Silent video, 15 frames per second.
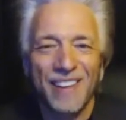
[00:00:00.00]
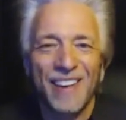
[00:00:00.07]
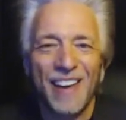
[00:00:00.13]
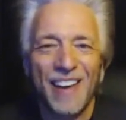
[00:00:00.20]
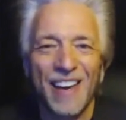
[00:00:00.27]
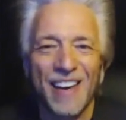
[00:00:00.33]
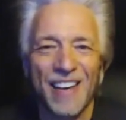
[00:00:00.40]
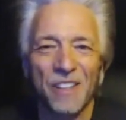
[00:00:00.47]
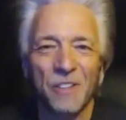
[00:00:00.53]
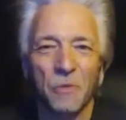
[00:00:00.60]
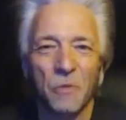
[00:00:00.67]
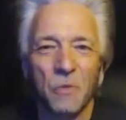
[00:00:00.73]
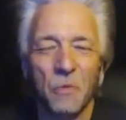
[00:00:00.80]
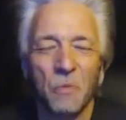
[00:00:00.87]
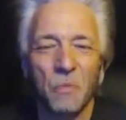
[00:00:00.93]
And
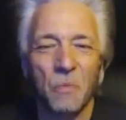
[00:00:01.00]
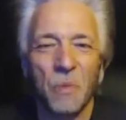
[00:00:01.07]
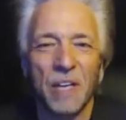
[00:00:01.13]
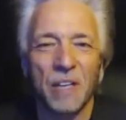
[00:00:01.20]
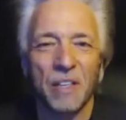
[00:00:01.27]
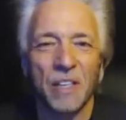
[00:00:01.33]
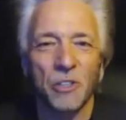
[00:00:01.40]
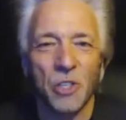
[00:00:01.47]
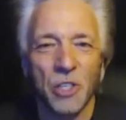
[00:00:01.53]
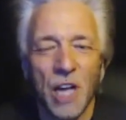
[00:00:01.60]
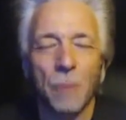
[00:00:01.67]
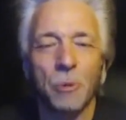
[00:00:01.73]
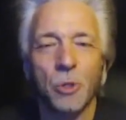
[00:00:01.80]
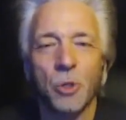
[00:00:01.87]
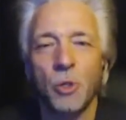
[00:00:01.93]
it is an
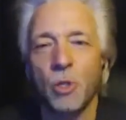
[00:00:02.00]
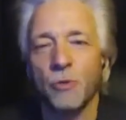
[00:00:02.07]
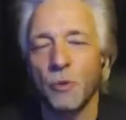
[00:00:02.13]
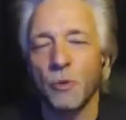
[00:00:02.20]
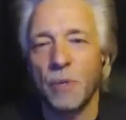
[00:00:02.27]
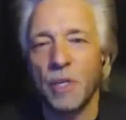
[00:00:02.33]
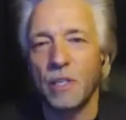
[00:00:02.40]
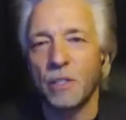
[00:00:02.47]
opportunity for me